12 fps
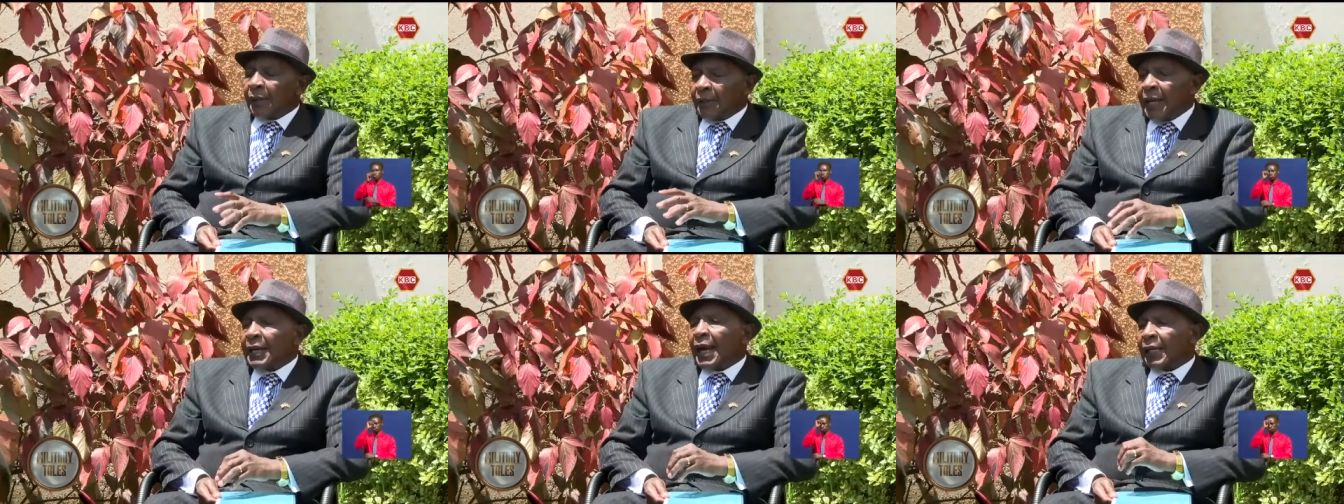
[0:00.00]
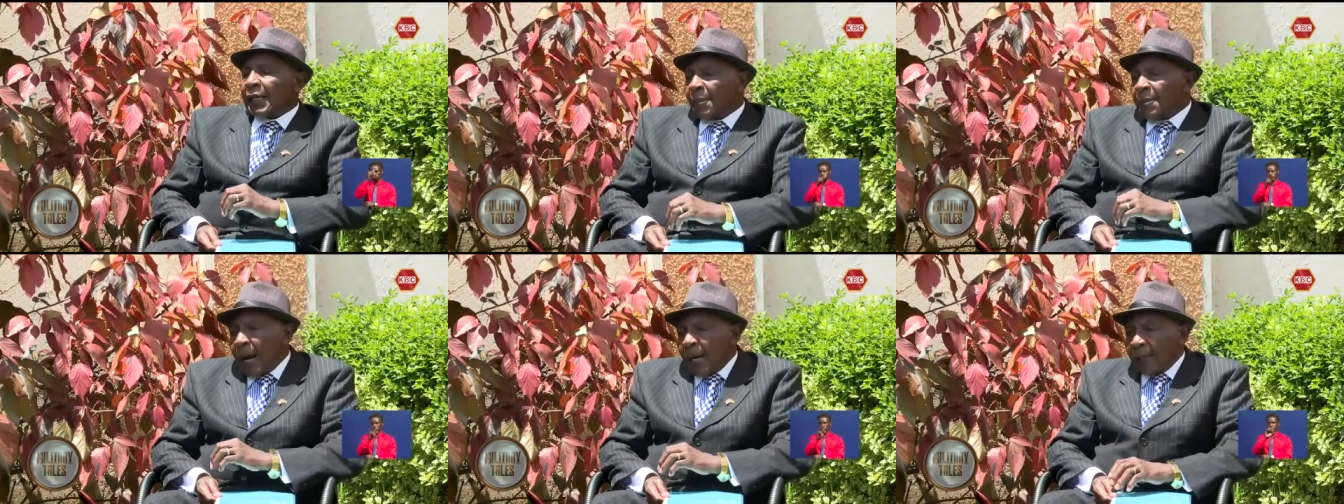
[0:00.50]
Then I
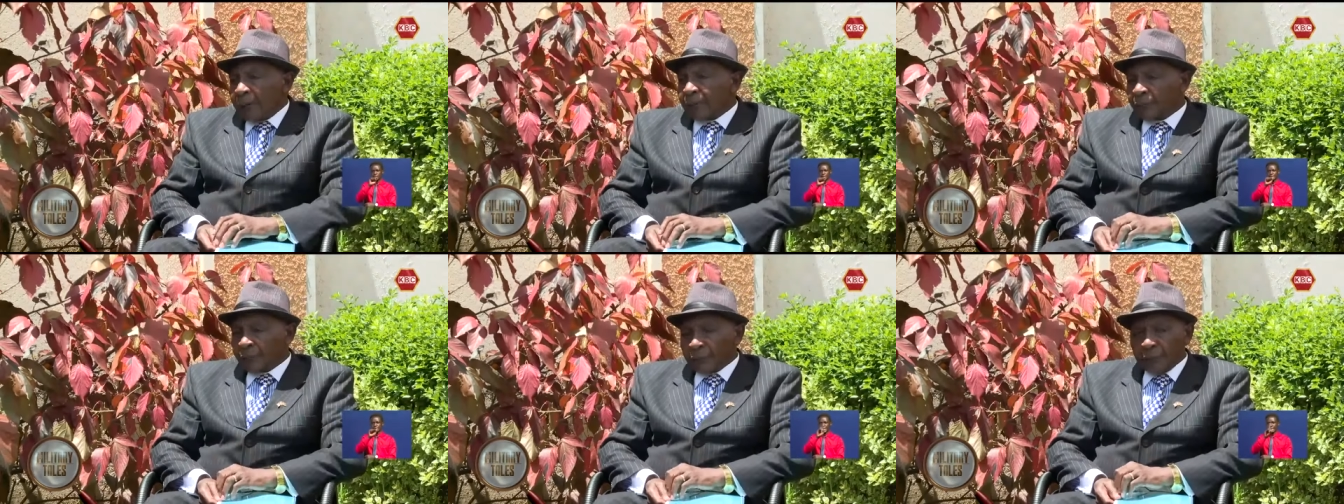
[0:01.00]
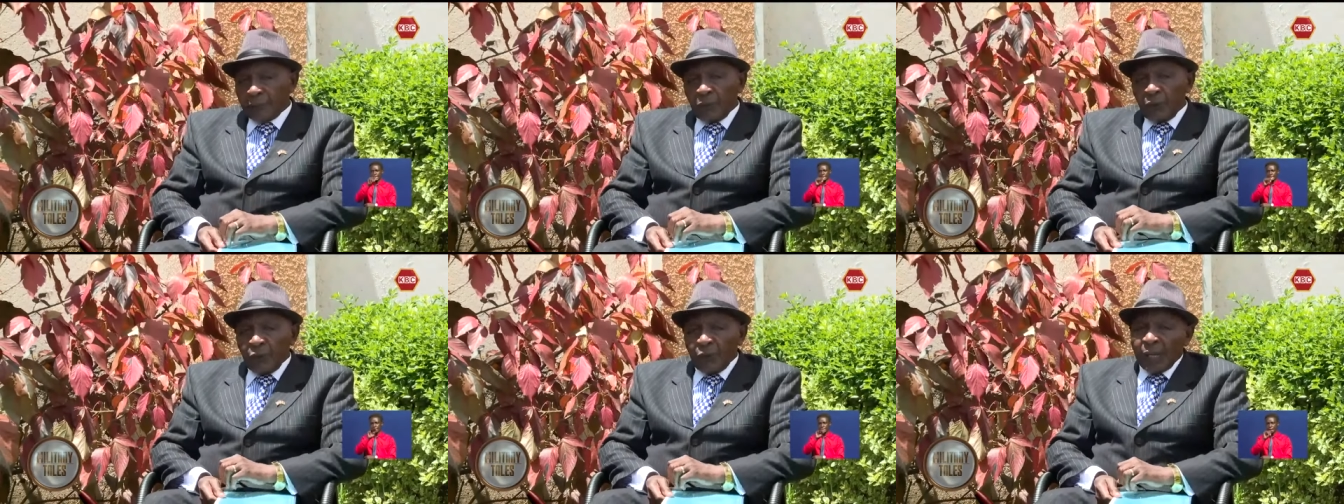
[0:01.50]
came back.
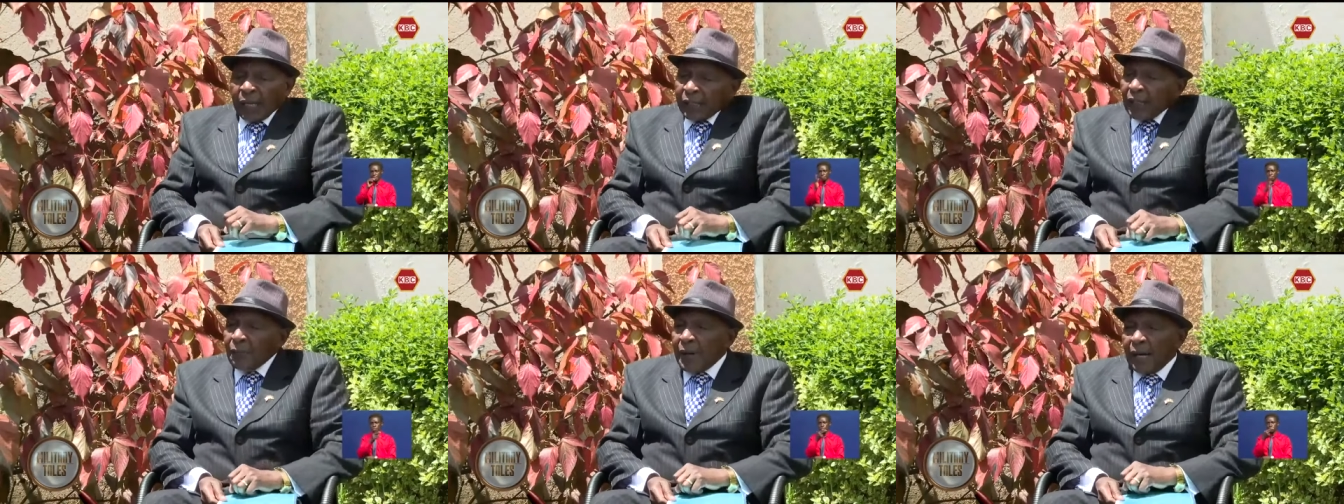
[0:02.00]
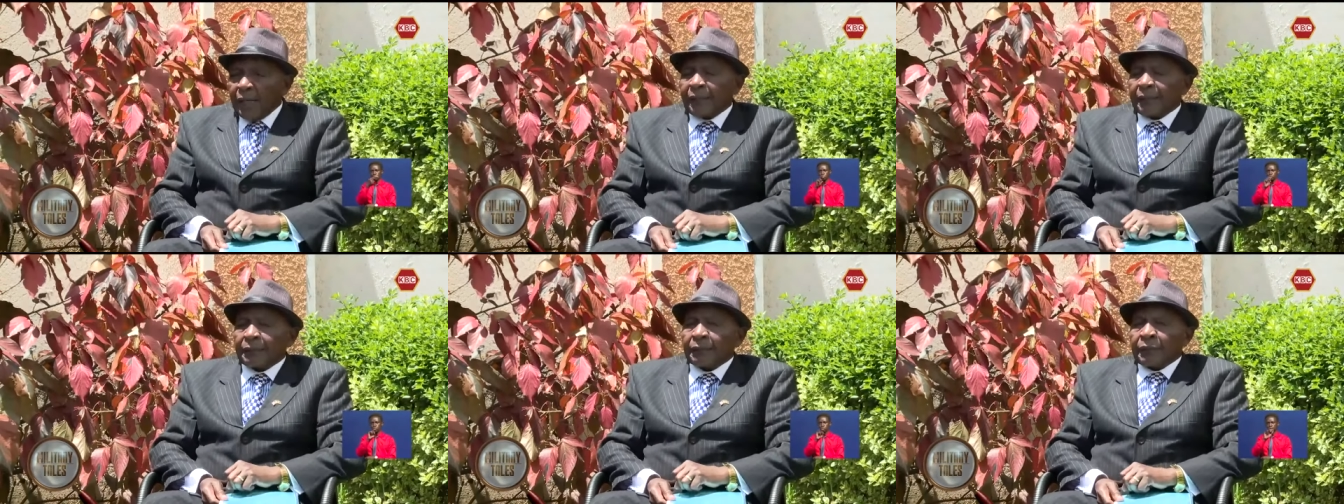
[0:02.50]
When I came back,
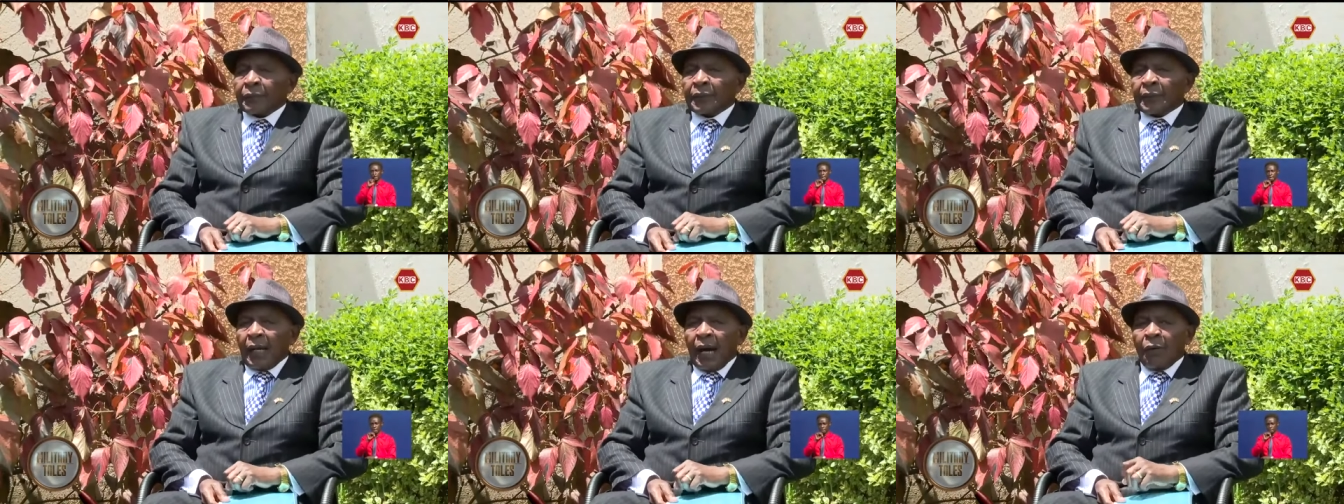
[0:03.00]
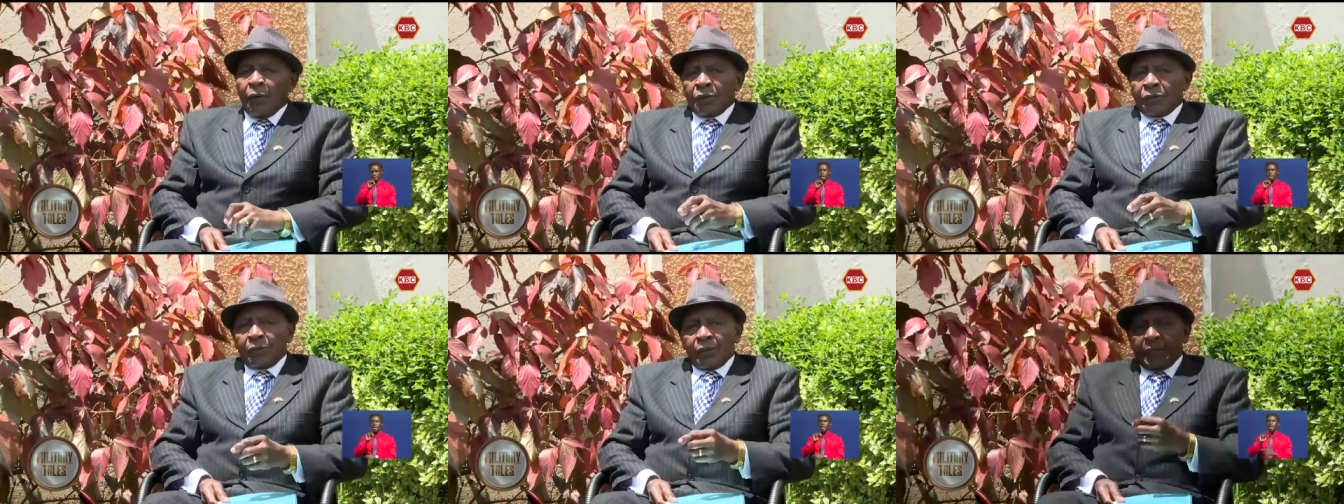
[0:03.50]
I
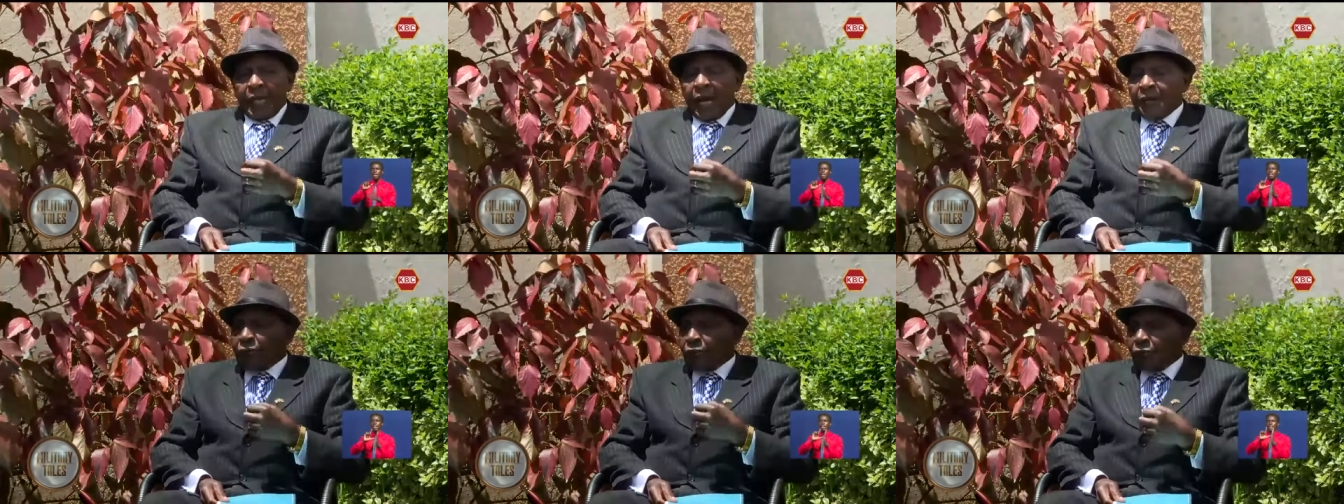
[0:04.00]
was returned